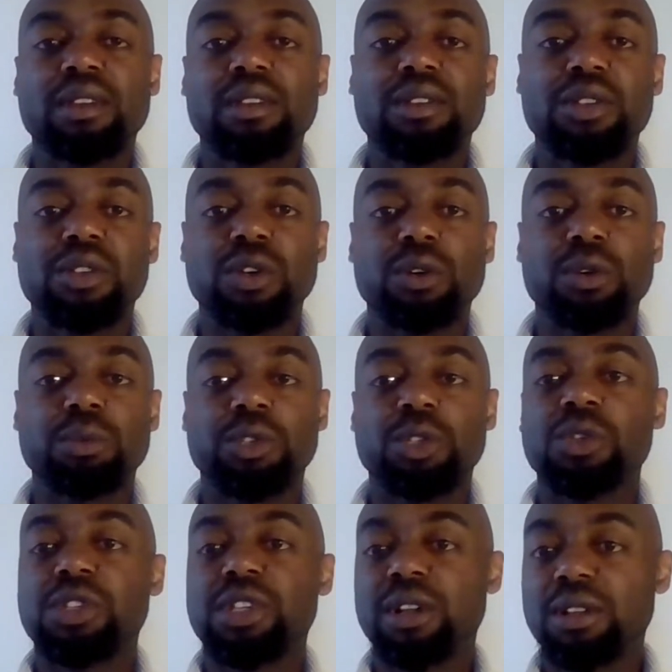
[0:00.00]
So you
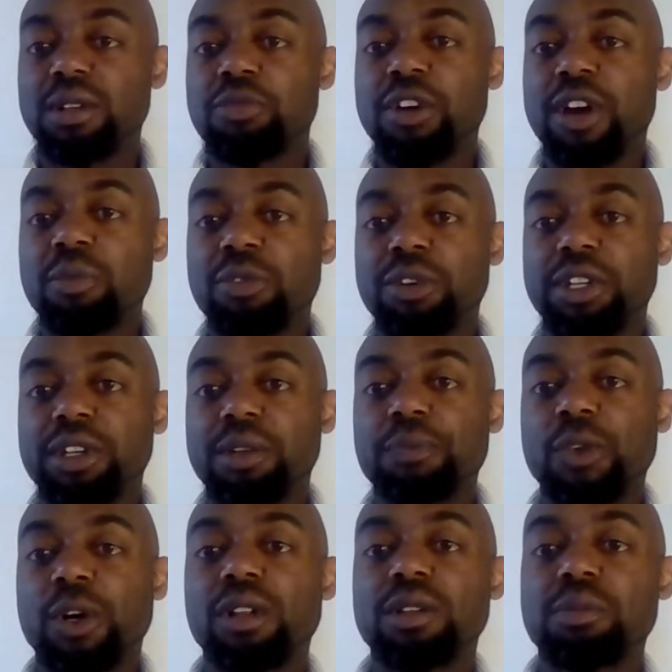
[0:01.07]
sell the property,
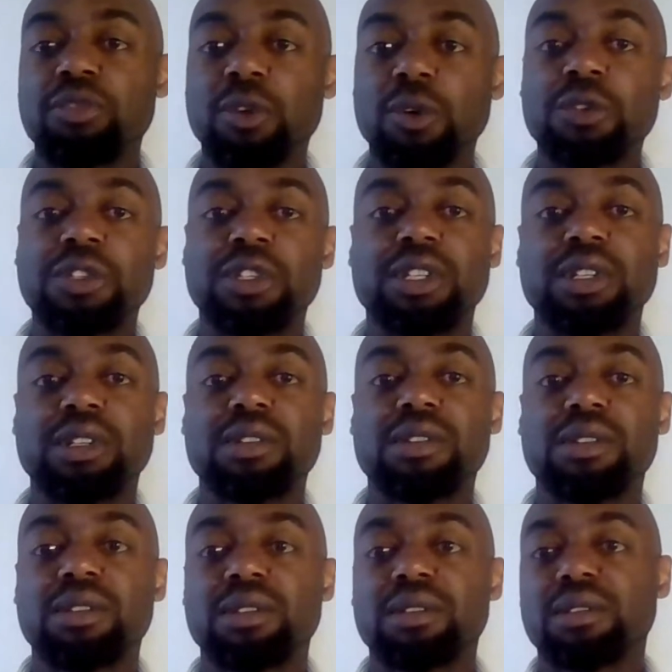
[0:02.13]
all the
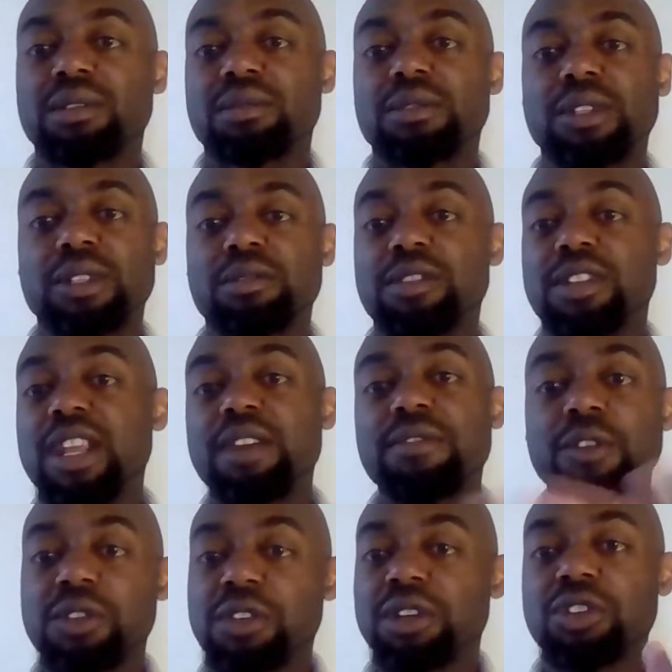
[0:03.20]
proceeds
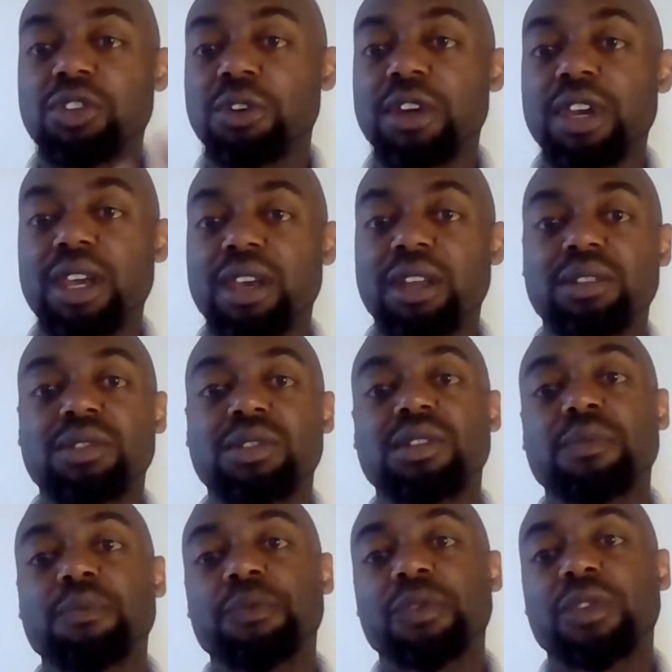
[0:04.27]
never touch your hands.
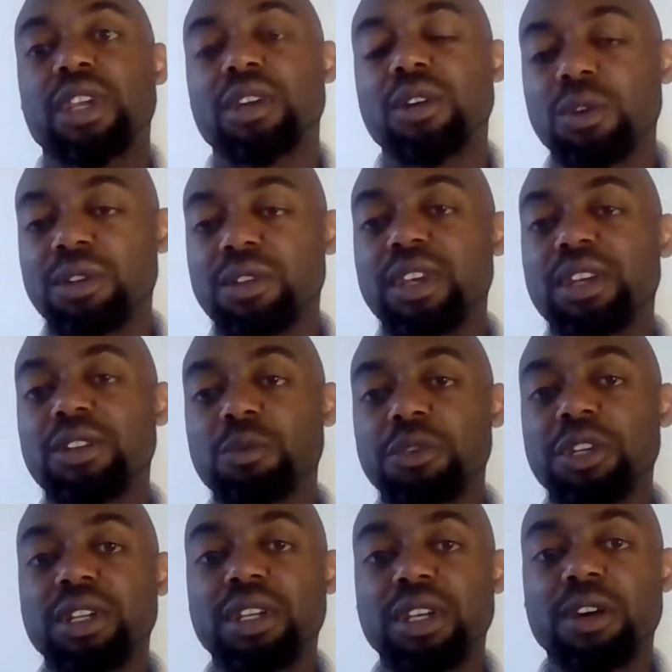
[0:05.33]
They go to the
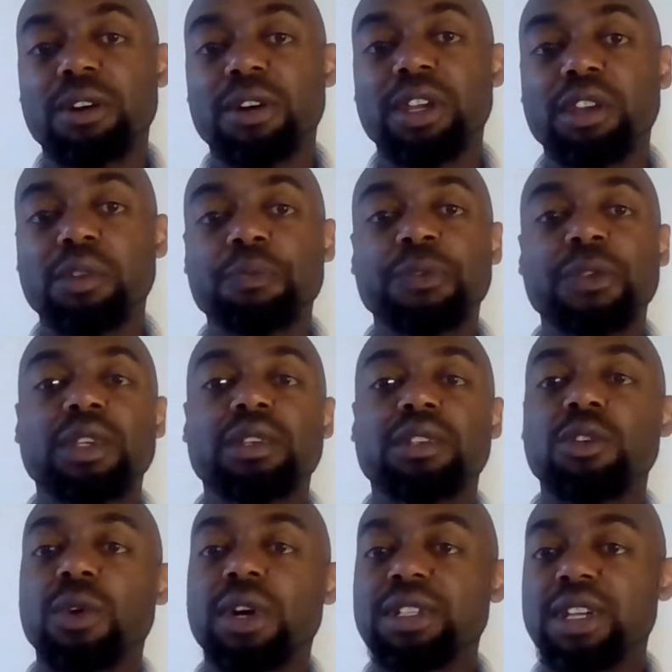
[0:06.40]
intermediary.
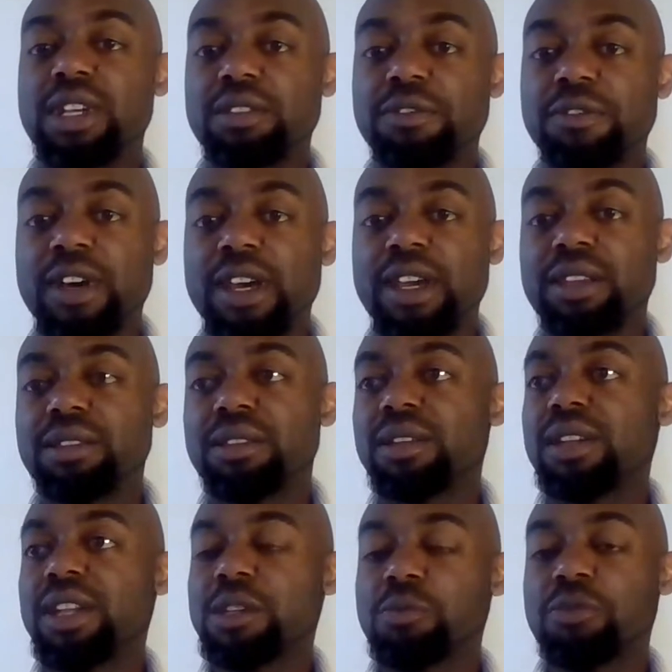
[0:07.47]
You identify the
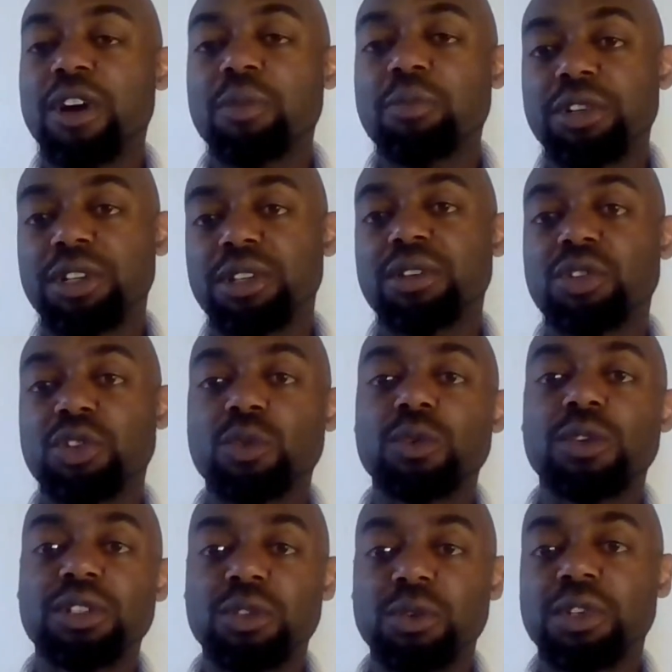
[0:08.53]
next property that you
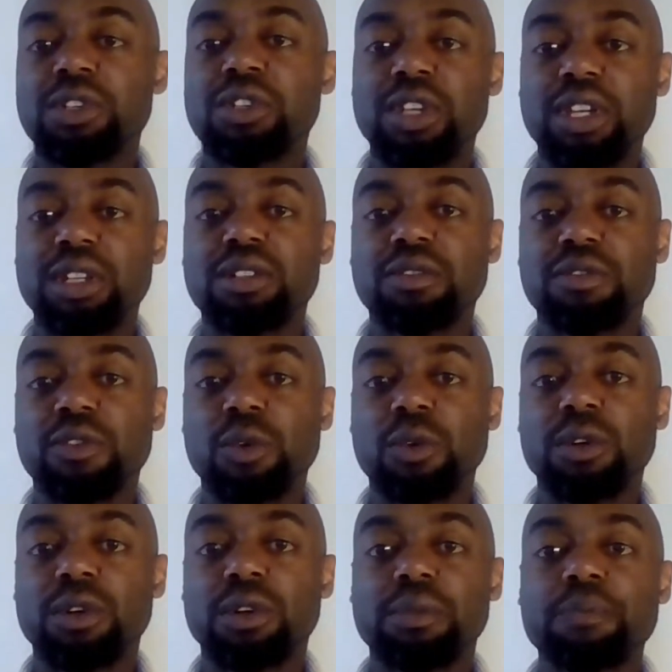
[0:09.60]
want to exchange it
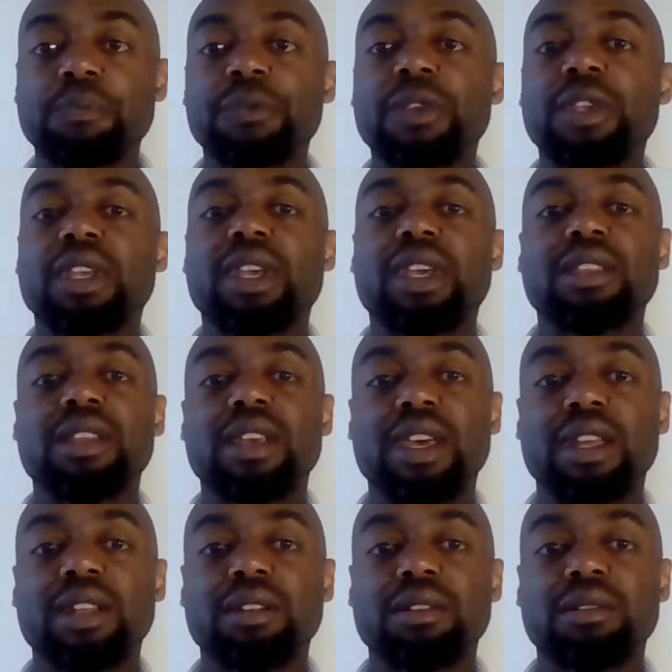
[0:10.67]
for, and
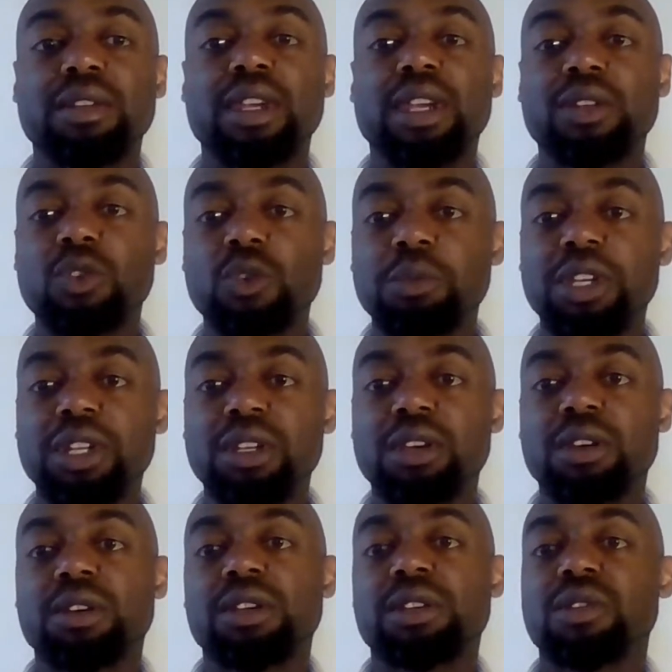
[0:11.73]
then the
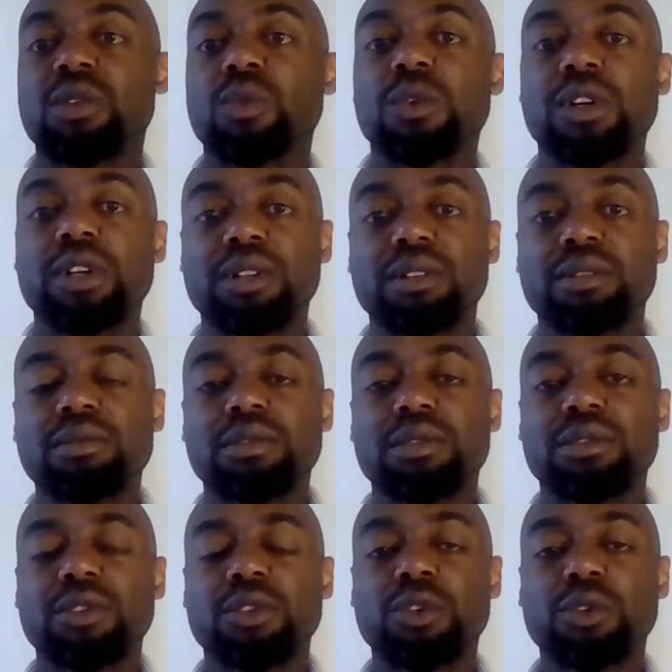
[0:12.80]
intermediary is the one
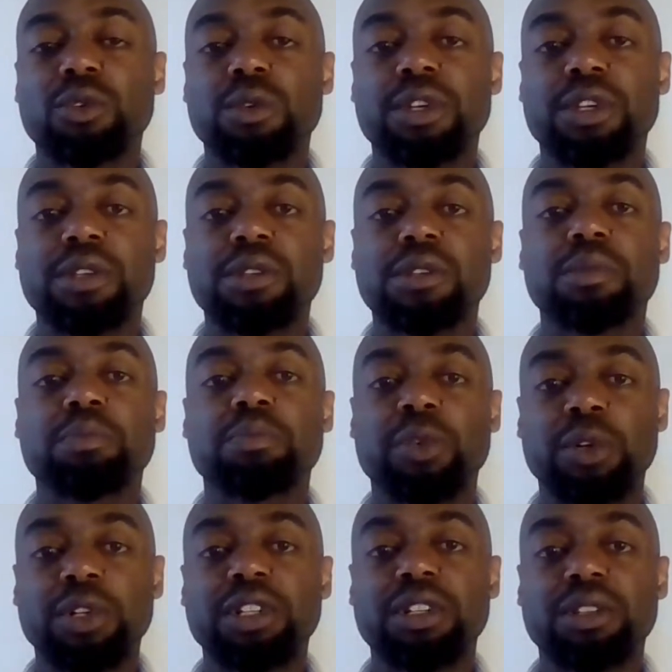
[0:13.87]
who is
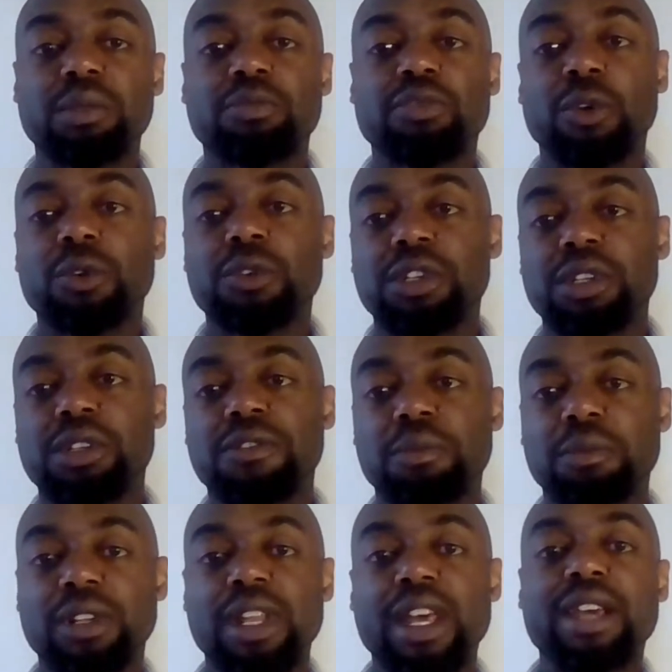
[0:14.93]
putting in the proceeds from
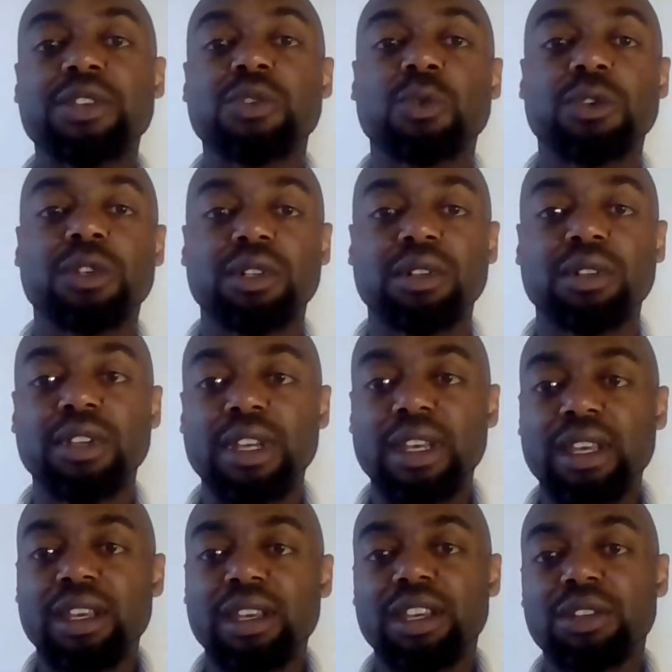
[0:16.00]
the last one
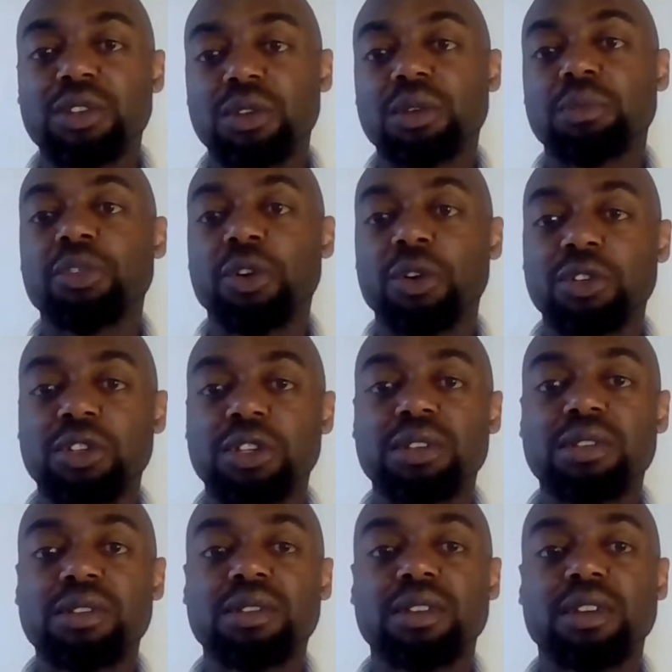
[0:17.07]
into the
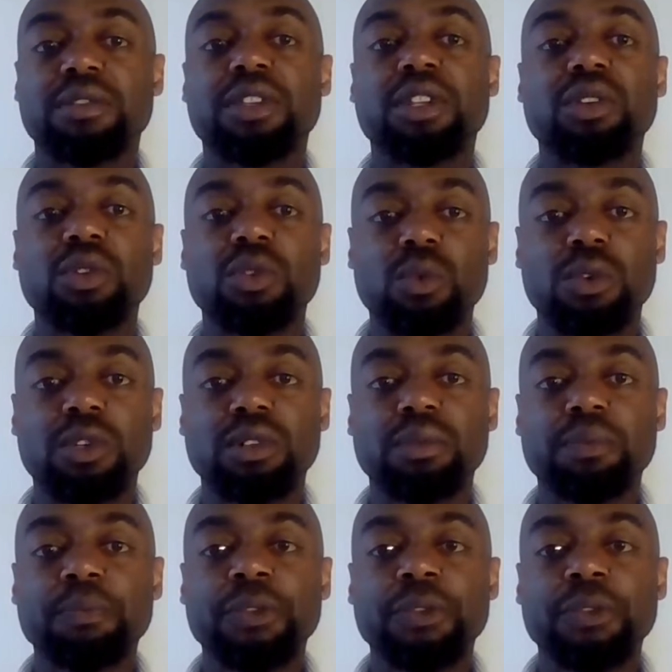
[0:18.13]
purchase of the new one.